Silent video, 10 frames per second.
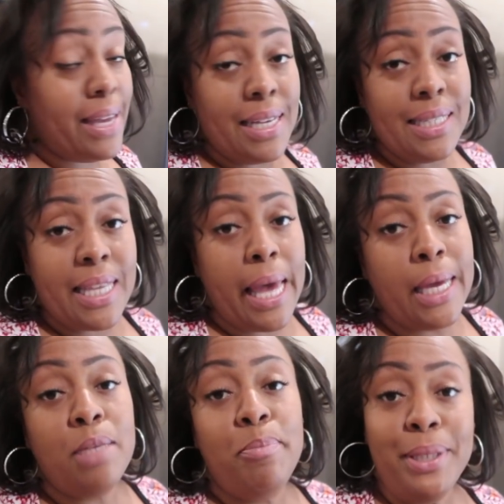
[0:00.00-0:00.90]
eggs
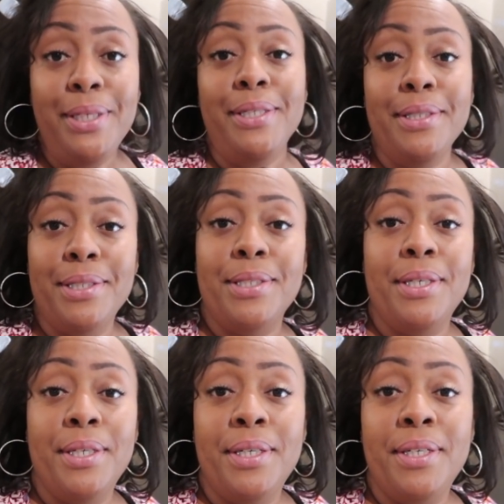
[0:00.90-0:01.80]
and beans.
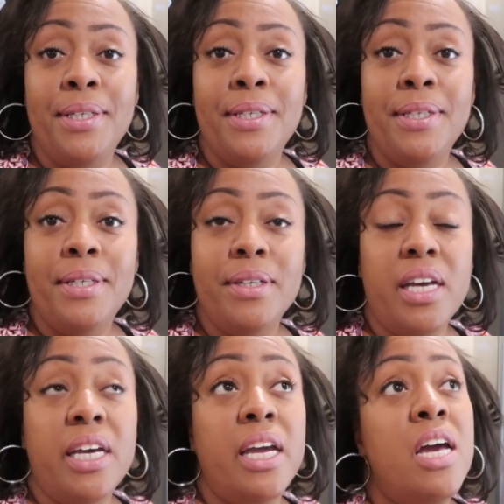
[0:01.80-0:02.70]

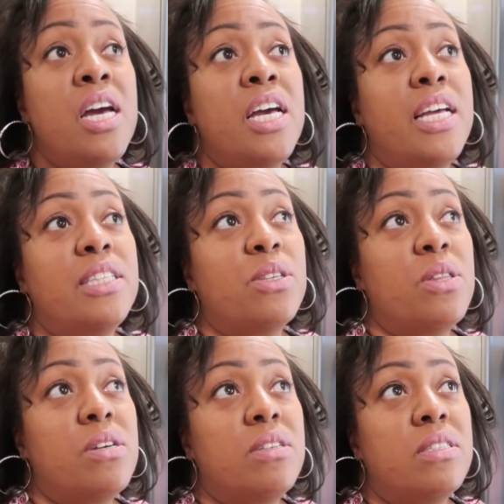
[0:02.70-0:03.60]
Okay, and
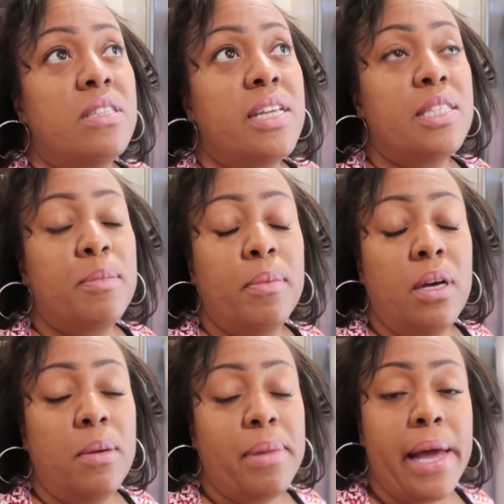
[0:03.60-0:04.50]
so that's
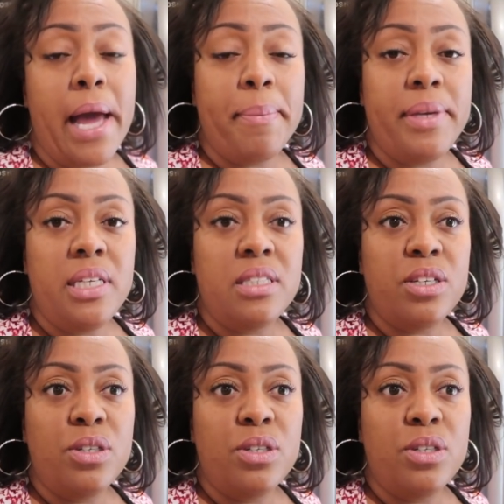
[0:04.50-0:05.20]
black eyed peas.